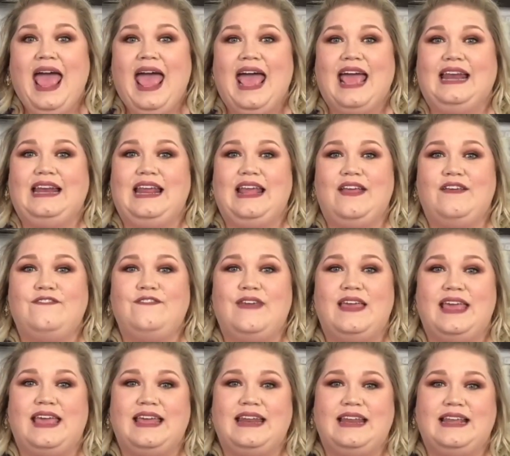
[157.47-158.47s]
And if
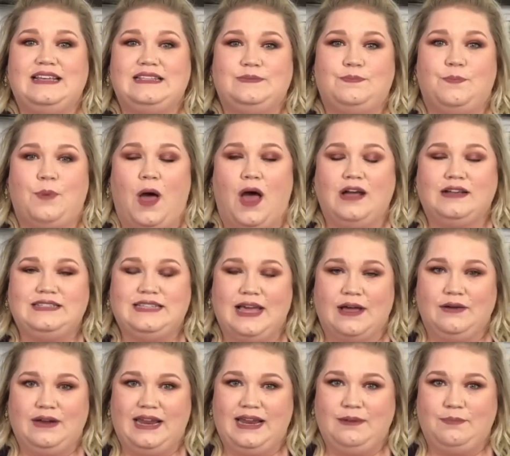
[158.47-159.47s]
it is bogged
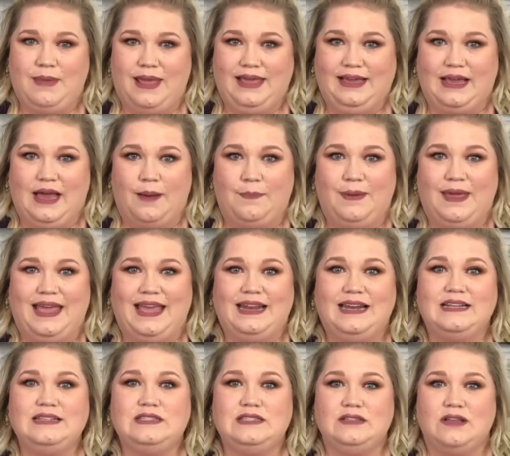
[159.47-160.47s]
down in makeup, it
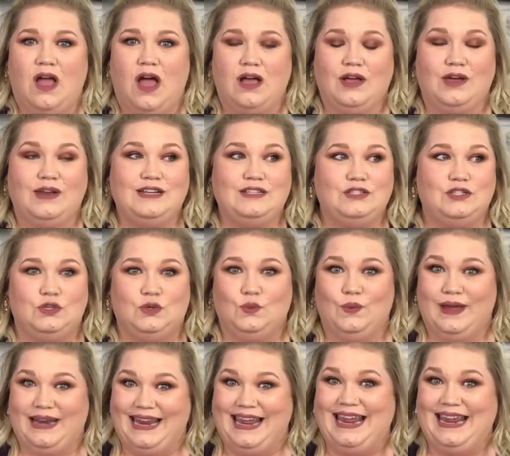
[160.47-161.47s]
is not going to do
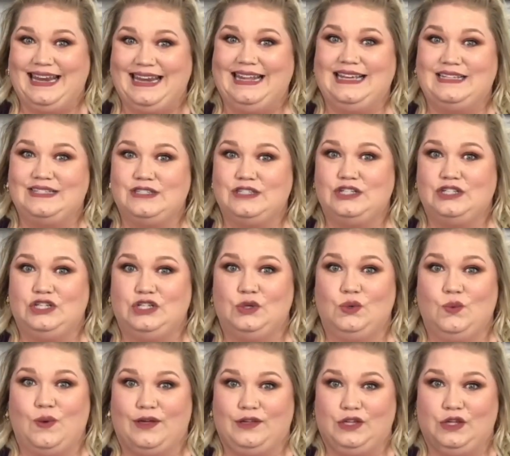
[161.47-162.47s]
what it needs to do
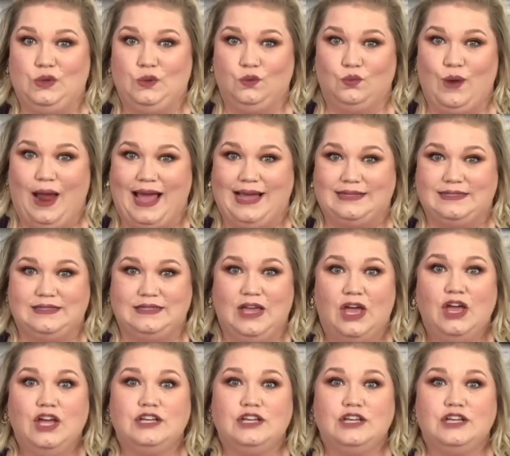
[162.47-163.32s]
while you rest.